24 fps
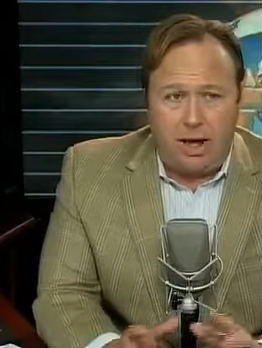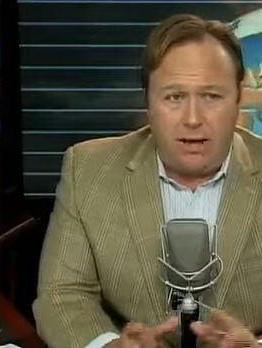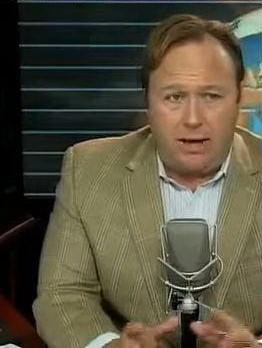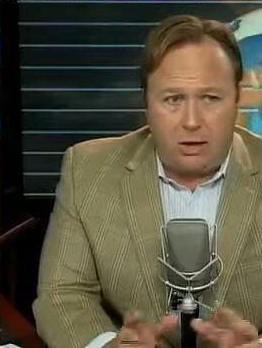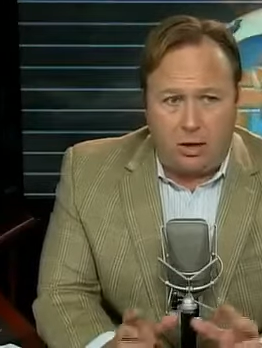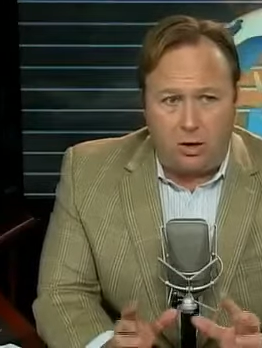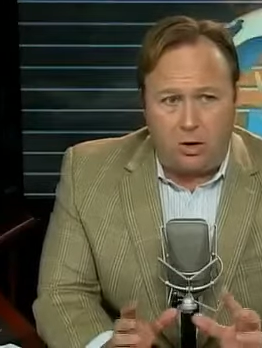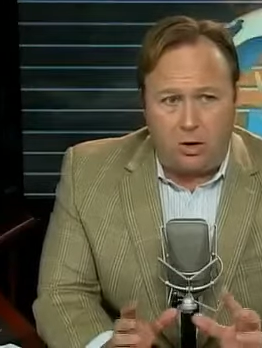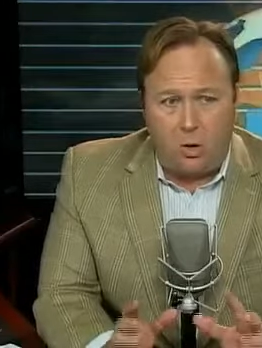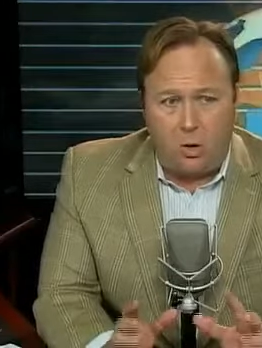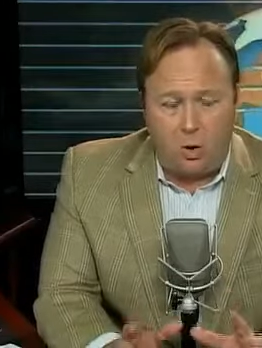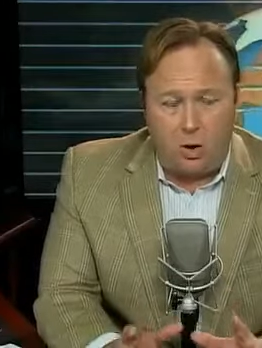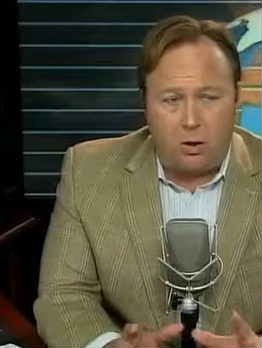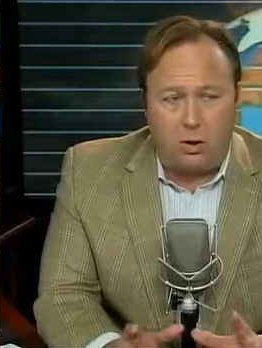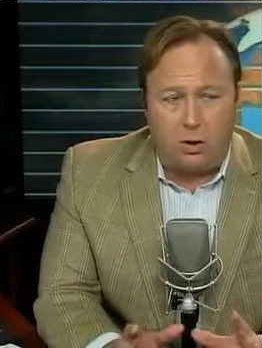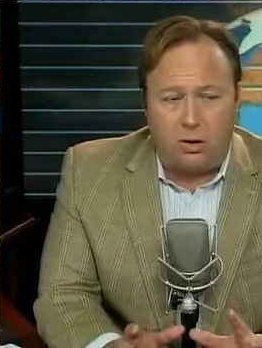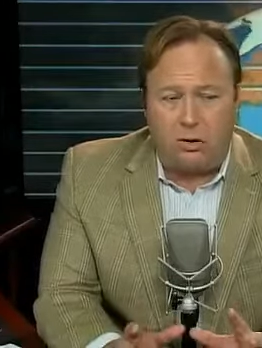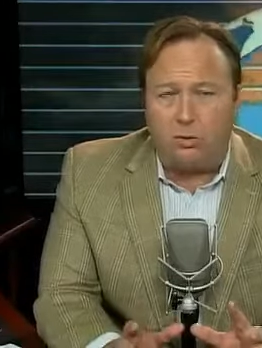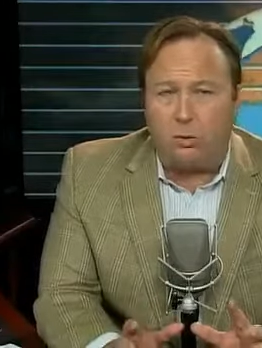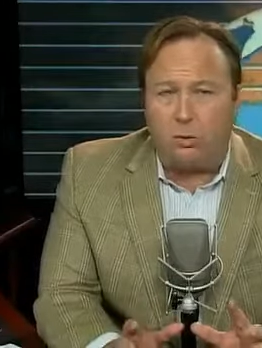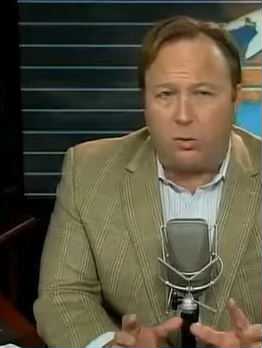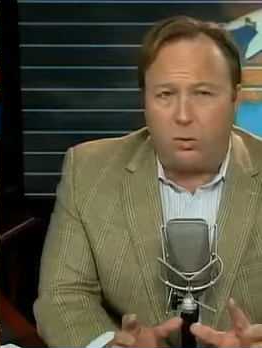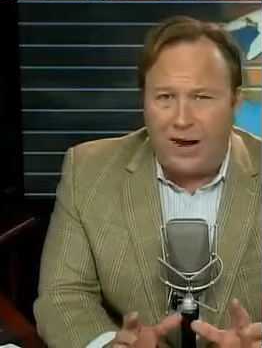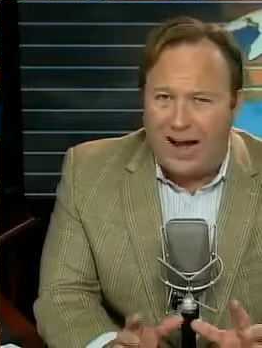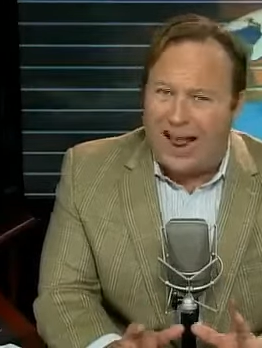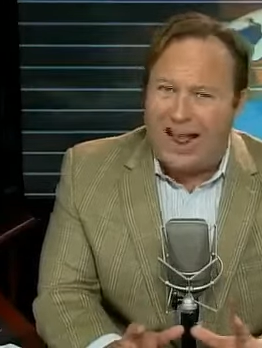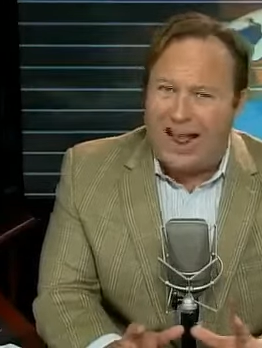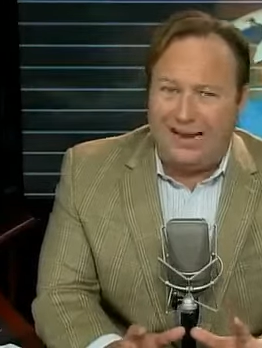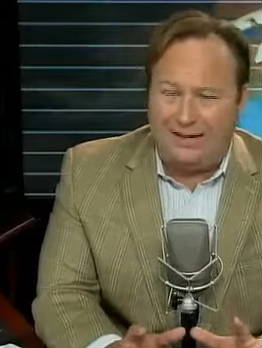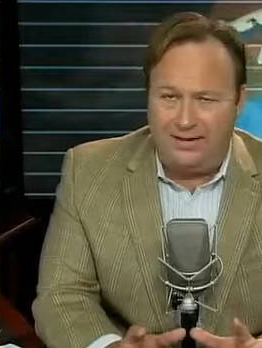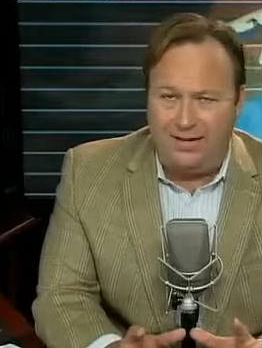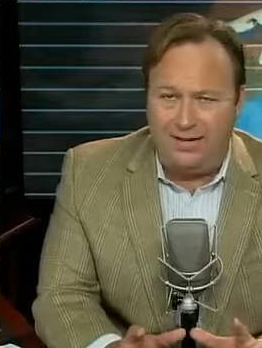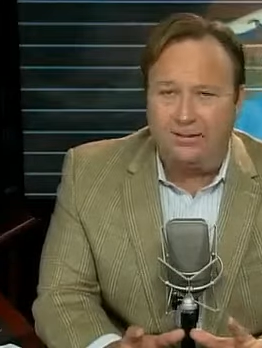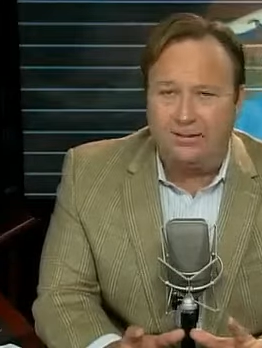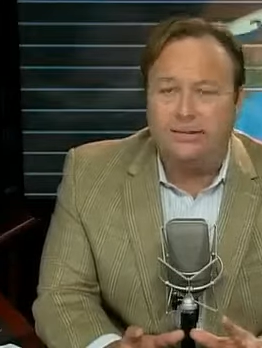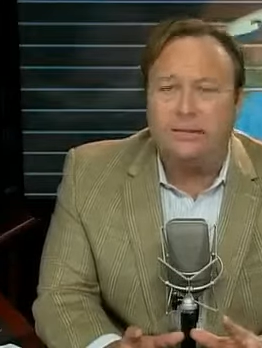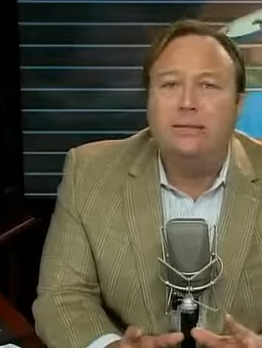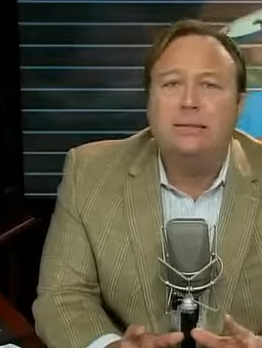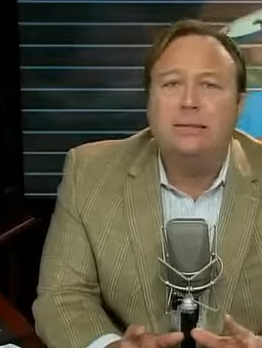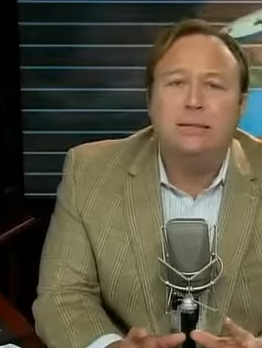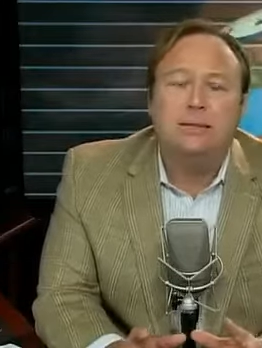like a cornered rat.